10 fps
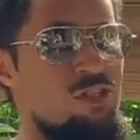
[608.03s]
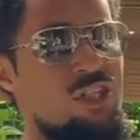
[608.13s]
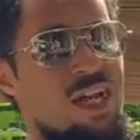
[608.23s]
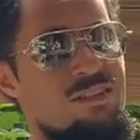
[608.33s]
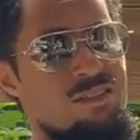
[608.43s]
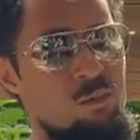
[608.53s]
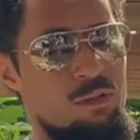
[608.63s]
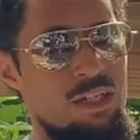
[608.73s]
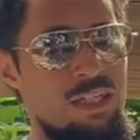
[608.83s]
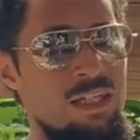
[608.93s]
chance to
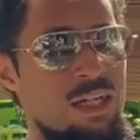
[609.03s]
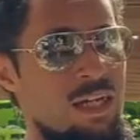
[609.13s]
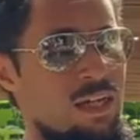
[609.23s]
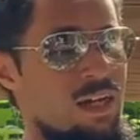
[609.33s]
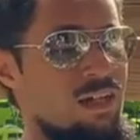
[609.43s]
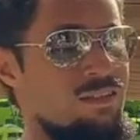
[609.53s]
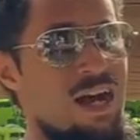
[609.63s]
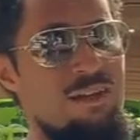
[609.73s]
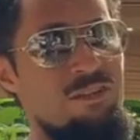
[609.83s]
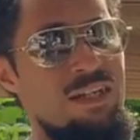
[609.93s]
really
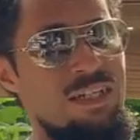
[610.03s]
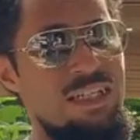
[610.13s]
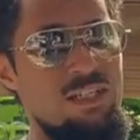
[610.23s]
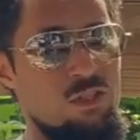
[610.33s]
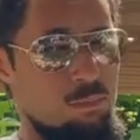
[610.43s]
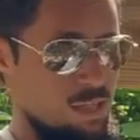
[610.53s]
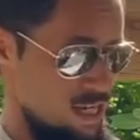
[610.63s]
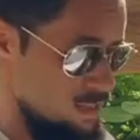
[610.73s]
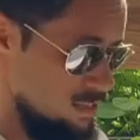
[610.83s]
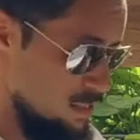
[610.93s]
dive in and eat your
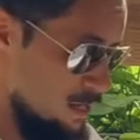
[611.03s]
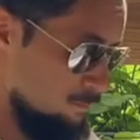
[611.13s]
plants.